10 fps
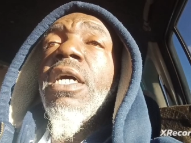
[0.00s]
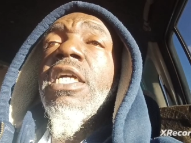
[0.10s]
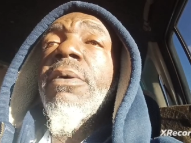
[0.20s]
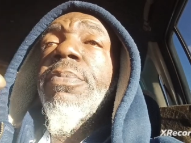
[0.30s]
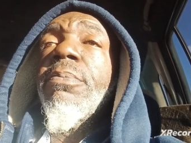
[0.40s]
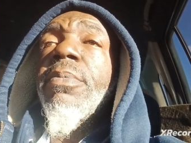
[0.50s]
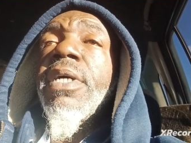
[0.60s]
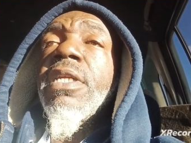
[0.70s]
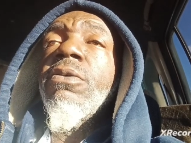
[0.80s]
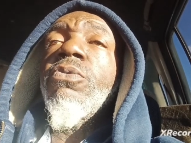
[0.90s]

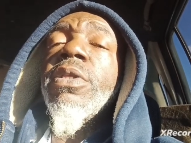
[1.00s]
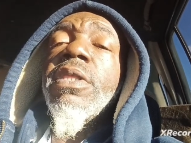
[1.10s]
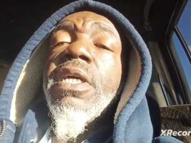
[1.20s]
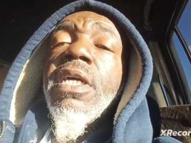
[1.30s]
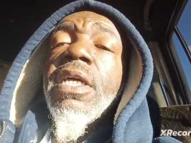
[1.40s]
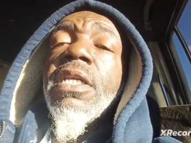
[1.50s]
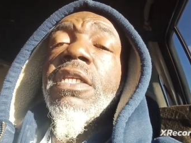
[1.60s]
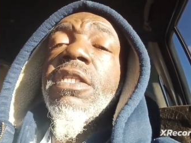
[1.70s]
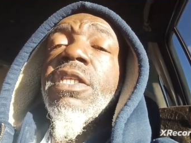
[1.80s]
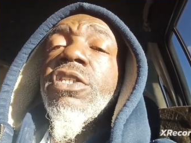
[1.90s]
implemented
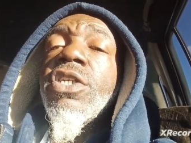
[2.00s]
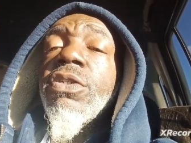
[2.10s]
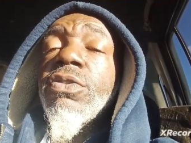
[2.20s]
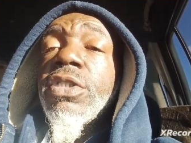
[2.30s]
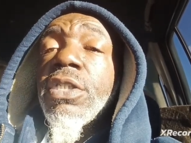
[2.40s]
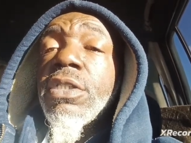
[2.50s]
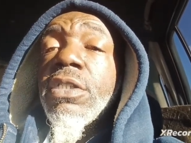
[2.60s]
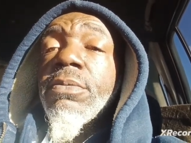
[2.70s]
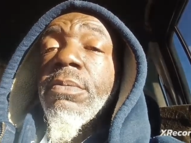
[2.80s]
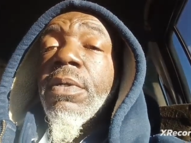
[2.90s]
within the church
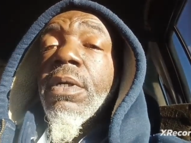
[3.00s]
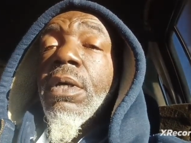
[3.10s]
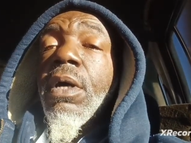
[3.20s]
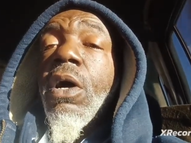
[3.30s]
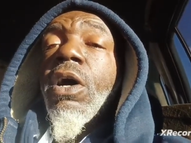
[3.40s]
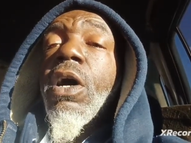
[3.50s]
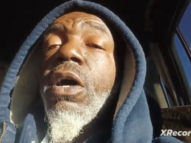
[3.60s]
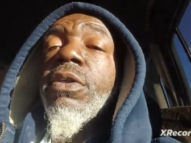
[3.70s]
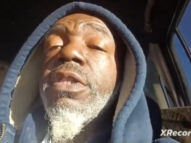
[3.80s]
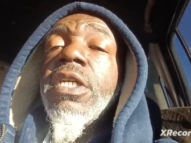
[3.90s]
system.
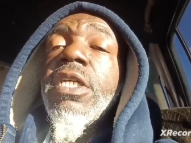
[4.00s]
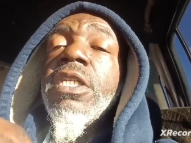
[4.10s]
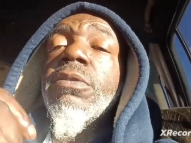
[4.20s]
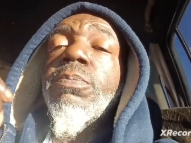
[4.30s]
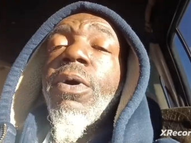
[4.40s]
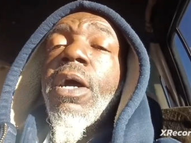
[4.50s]
All these